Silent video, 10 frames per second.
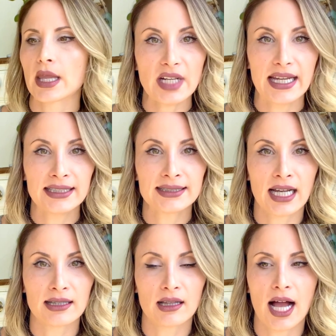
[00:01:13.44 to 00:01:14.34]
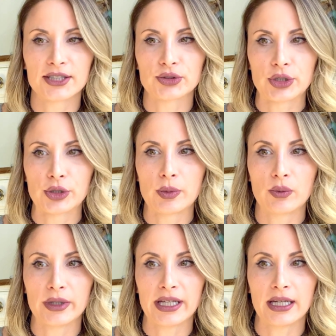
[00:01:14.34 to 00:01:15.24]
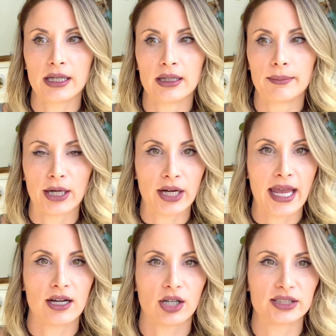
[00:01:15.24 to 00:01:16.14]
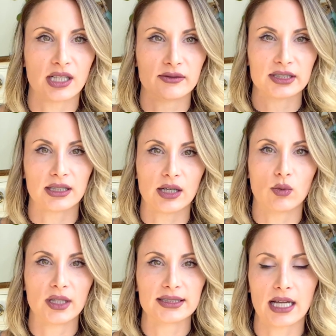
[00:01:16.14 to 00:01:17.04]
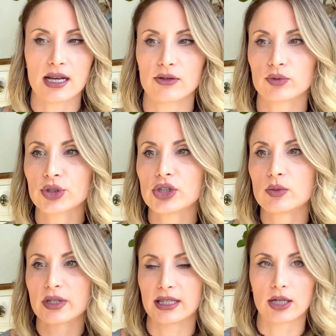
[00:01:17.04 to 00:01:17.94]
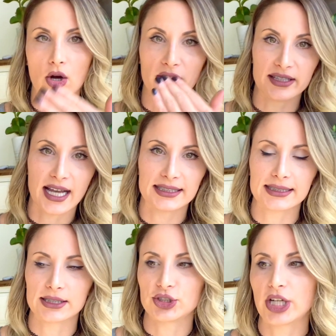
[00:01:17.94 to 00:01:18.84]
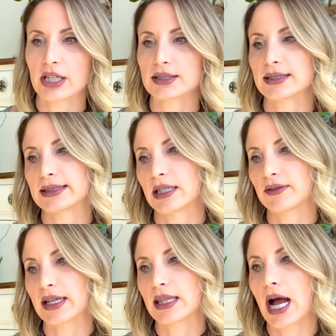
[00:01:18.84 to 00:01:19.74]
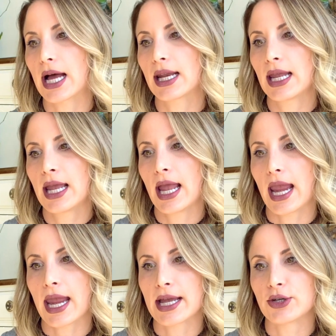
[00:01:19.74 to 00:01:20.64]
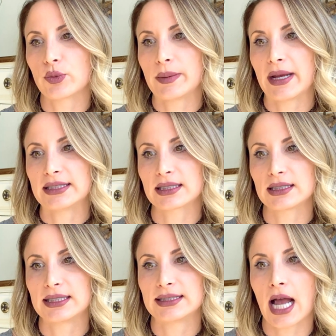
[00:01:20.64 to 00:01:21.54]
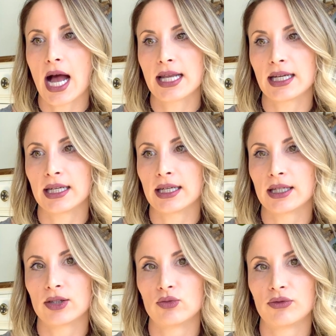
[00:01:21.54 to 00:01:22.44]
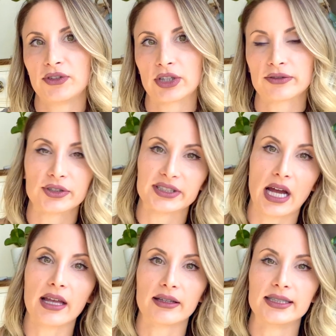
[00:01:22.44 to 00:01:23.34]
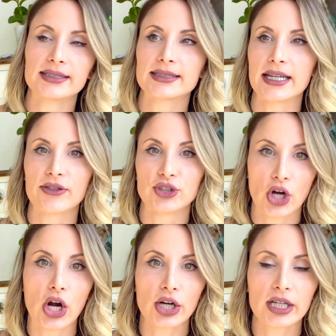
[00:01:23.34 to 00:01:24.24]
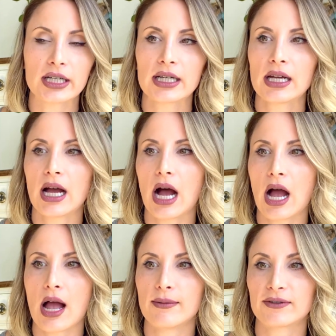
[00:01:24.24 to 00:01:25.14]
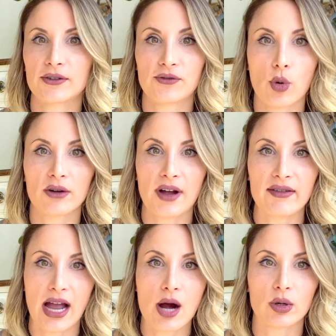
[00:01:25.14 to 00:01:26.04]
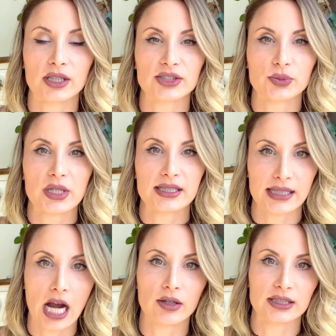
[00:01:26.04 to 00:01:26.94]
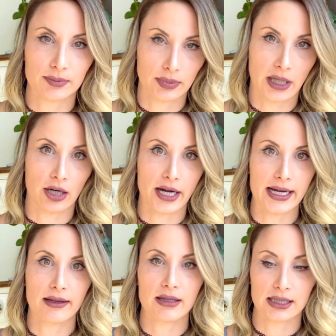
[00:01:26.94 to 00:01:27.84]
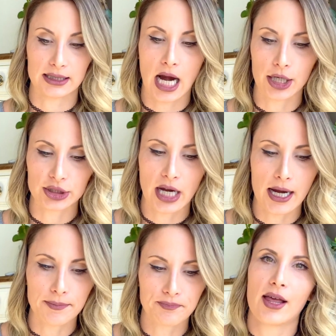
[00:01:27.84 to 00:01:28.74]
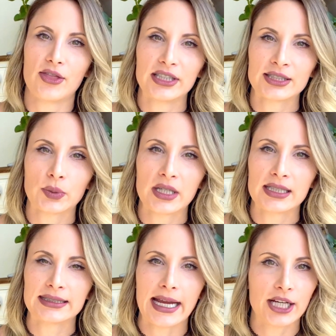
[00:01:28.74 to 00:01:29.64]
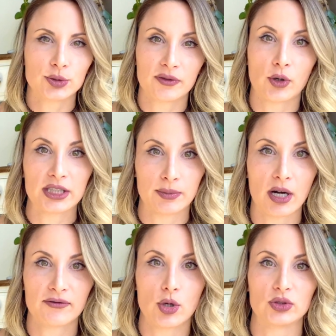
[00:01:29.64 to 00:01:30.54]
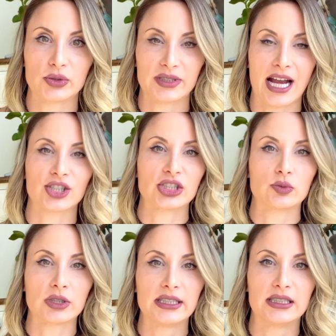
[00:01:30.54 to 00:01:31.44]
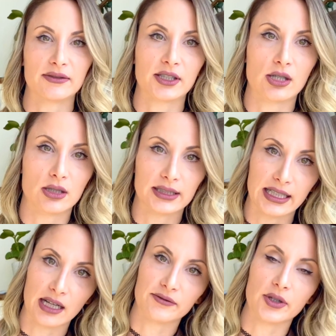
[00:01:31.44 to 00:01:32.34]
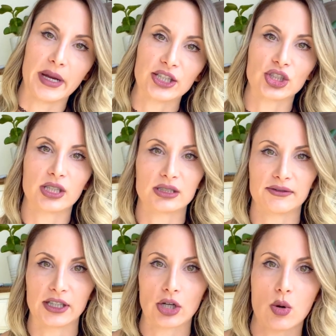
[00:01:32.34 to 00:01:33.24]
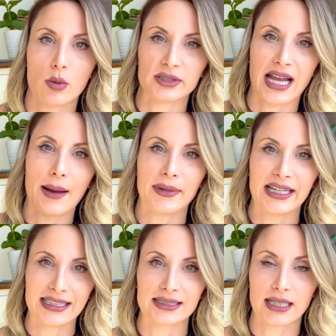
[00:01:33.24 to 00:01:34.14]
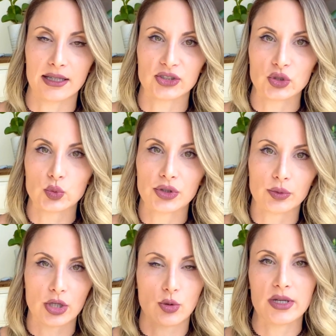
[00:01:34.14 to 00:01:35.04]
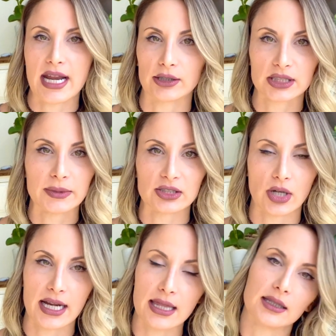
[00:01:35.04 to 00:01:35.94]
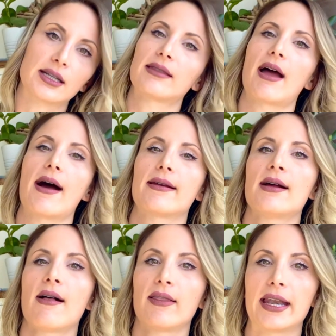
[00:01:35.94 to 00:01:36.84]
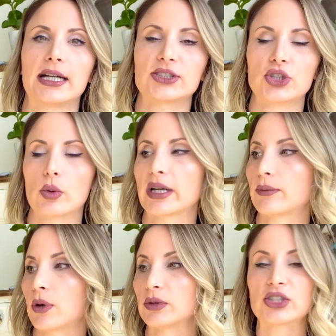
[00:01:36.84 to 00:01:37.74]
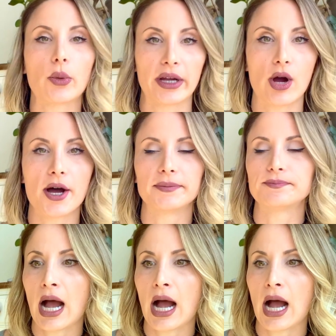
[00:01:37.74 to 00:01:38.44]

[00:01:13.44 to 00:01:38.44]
Inside the classroom, we barricaded ourselves to one side of the room with all the desks and chairs and stuff like that. And we basically sat in fearful silence in the dark for 4 or 5 hours with sirens blaring the entire time. This was the age before smartphones. It was actually really difficult to get information and to figure out what was happening inside the school. There were no announcements or anything like that letting us know what was going on.